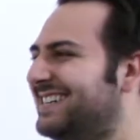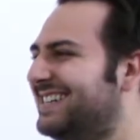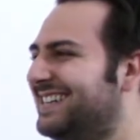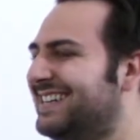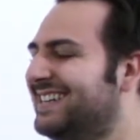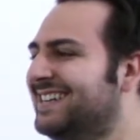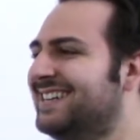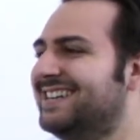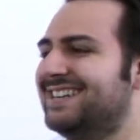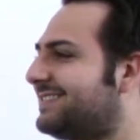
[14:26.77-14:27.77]

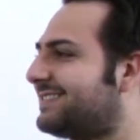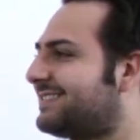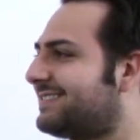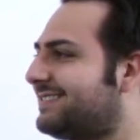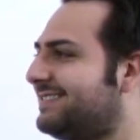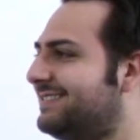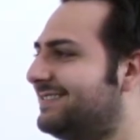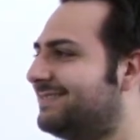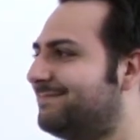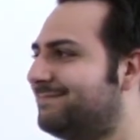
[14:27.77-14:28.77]

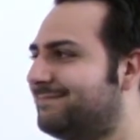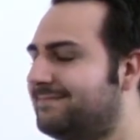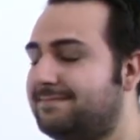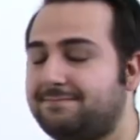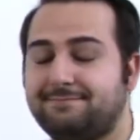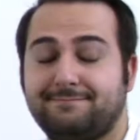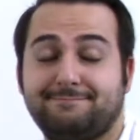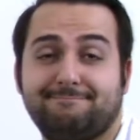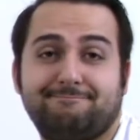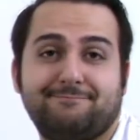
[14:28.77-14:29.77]

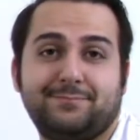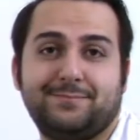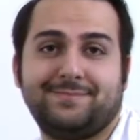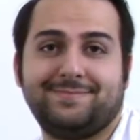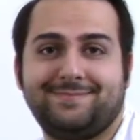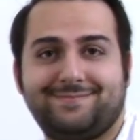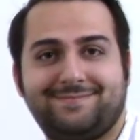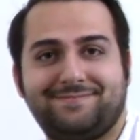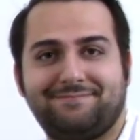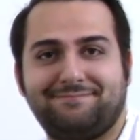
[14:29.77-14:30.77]

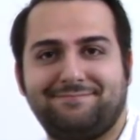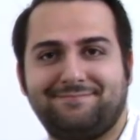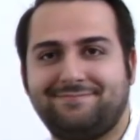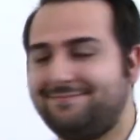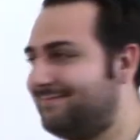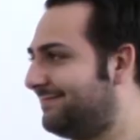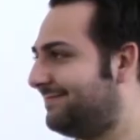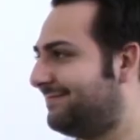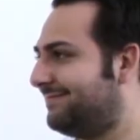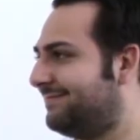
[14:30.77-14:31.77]

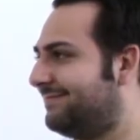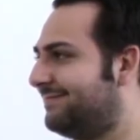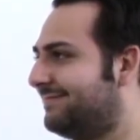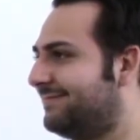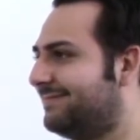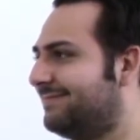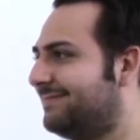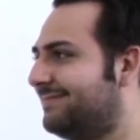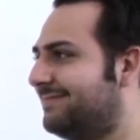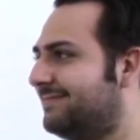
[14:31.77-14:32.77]

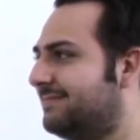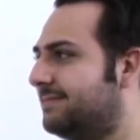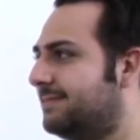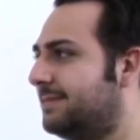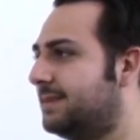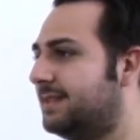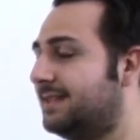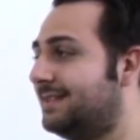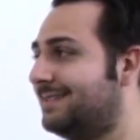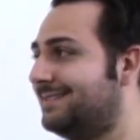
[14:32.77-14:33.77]

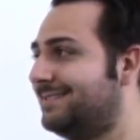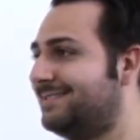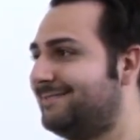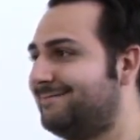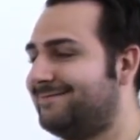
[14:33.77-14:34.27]
The person shown says nothing.